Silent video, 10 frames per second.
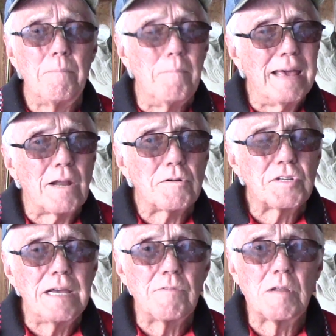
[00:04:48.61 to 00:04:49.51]
Minnow
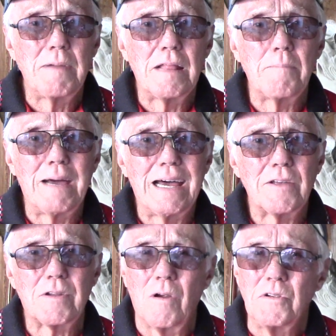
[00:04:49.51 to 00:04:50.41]
seems to be the
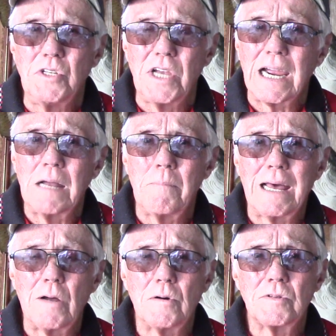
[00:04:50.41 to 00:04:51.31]
best, or jigging
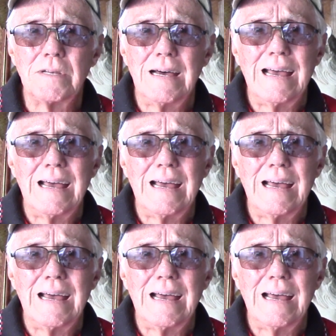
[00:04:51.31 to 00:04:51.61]
minnows.